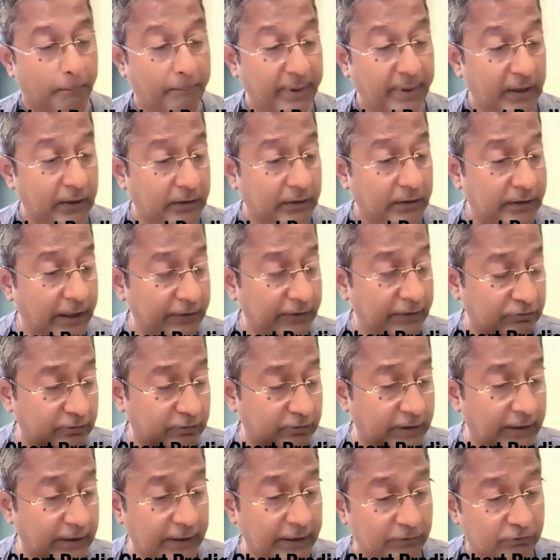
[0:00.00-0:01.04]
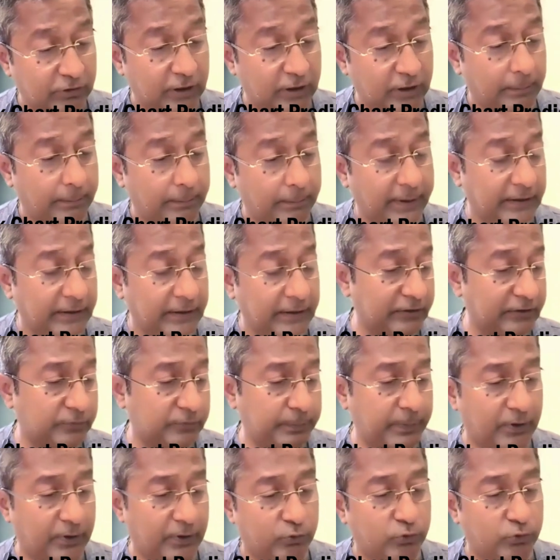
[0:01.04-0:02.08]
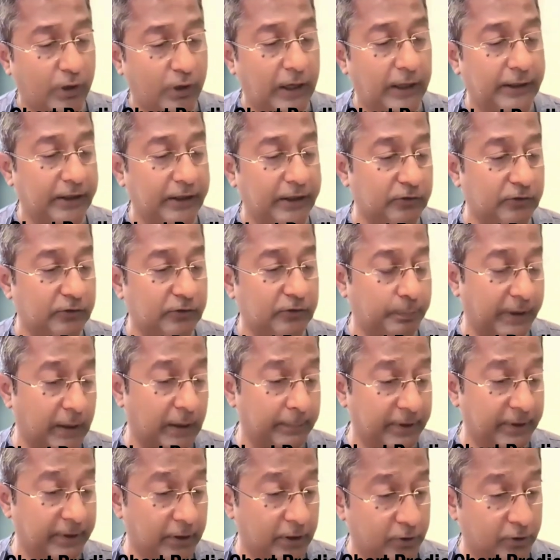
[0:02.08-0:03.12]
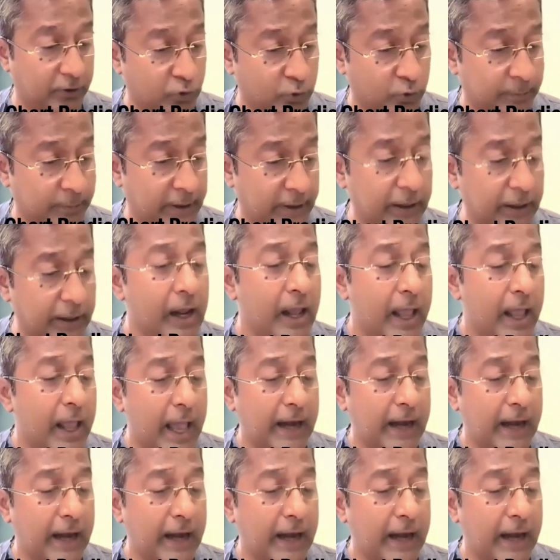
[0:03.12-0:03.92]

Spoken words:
Biggest religion, biggest spirituality is becoming a human,